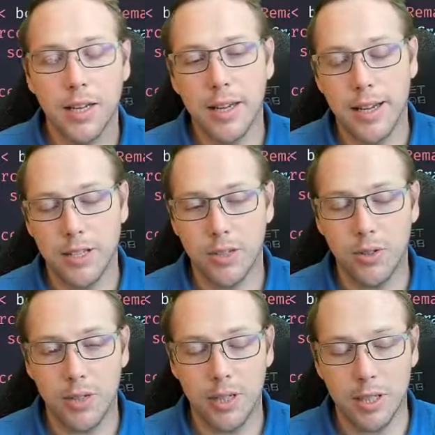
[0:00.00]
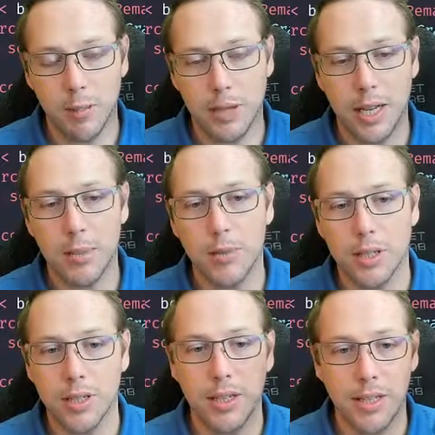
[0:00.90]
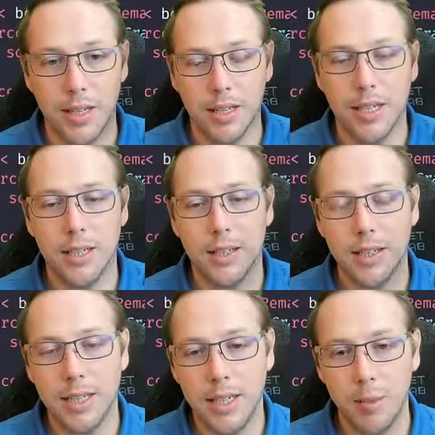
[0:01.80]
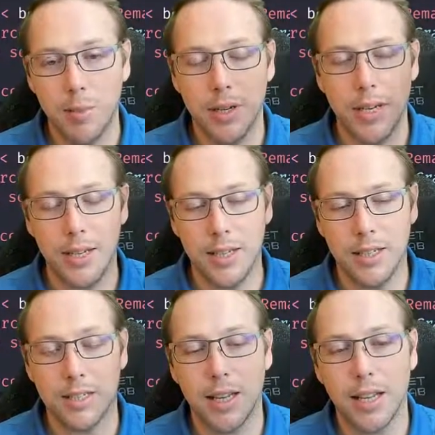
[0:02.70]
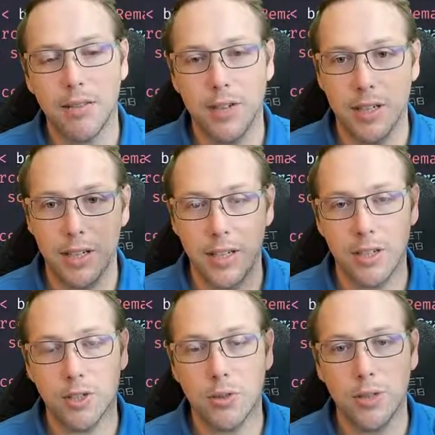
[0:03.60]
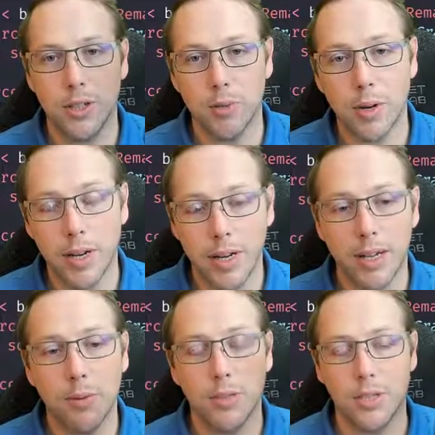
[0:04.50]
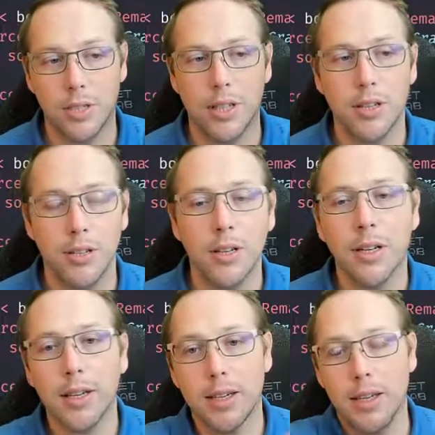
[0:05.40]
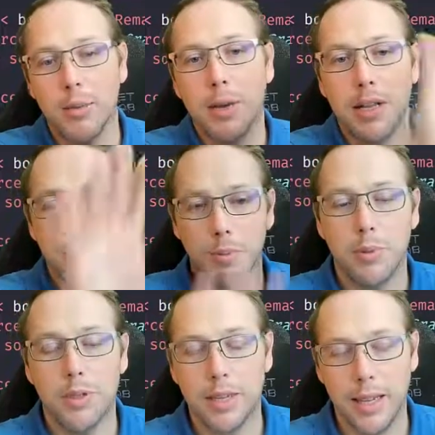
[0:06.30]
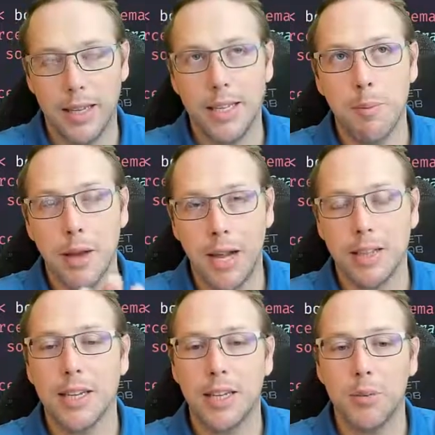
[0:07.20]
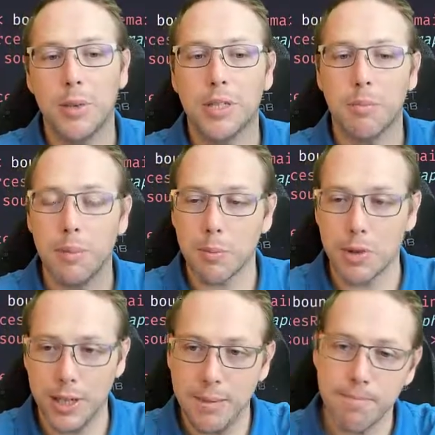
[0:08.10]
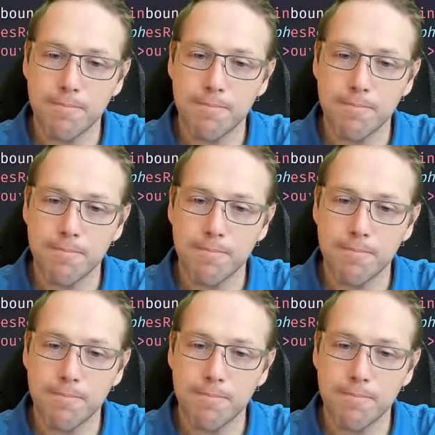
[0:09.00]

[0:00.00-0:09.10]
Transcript: It's going to be an object. It's allocated on the heap, and inside of it, it is holding an array, which is another heap allocated piece of memory.